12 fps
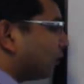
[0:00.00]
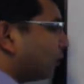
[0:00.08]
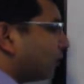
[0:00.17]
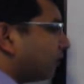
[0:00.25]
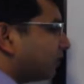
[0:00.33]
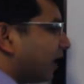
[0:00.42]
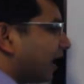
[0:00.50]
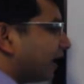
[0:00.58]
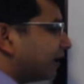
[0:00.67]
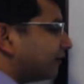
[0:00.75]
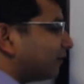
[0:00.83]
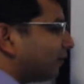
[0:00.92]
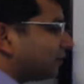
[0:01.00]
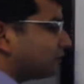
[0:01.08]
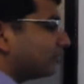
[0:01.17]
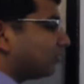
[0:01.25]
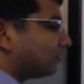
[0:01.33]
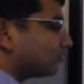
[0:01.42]
covered I
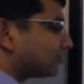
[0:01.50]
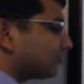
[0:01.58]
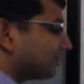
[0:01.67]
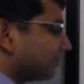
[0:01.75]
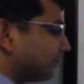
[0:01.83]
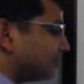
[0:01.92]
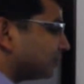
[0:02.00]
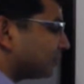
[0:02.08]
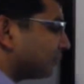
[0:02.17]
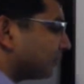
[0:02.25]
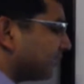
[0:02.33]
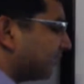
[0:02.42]
want construct, which is our